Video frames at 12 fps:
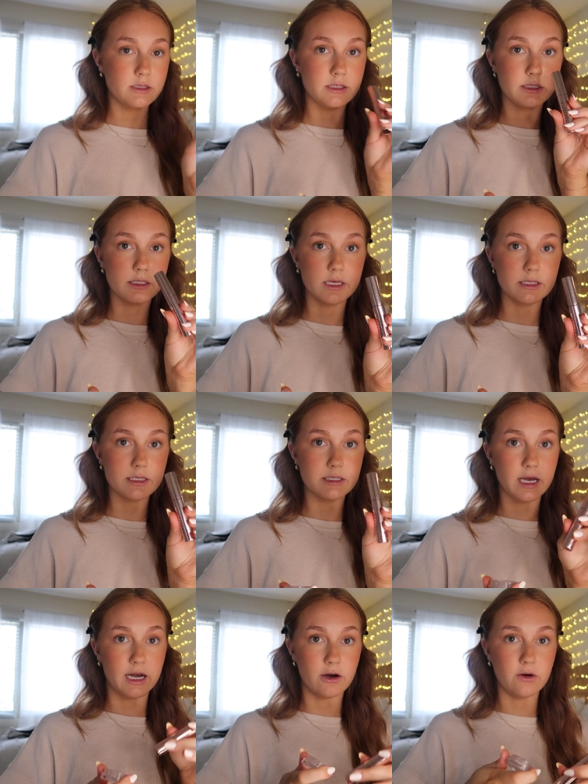Since this is
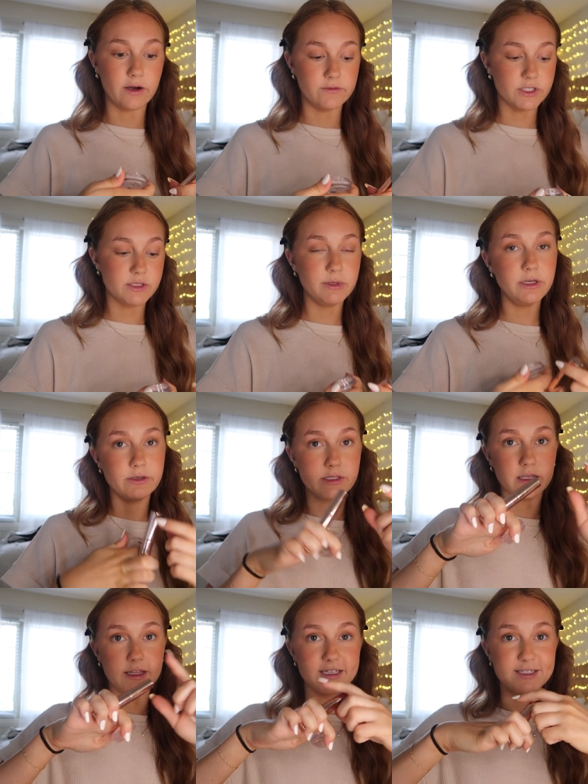out, I've just been
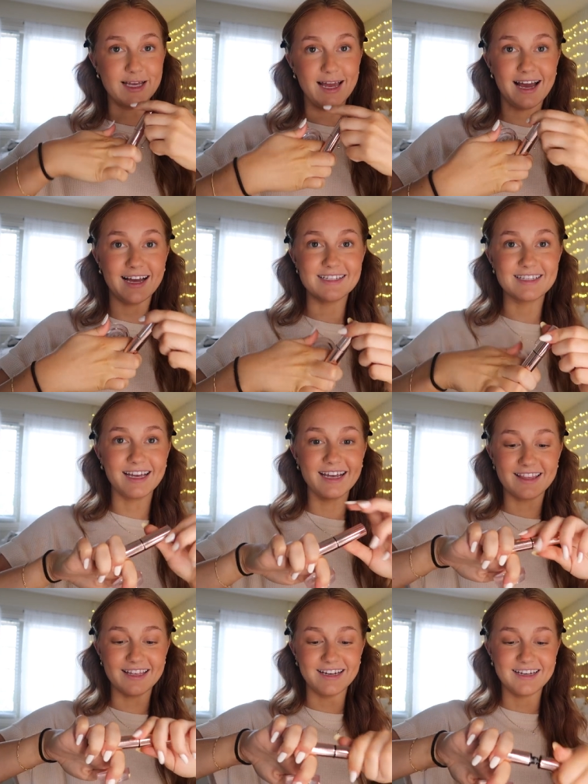using this as
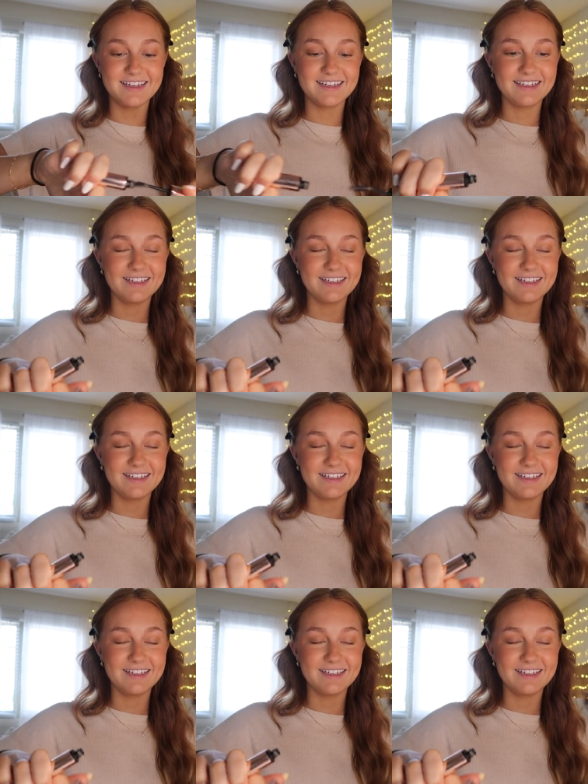like the...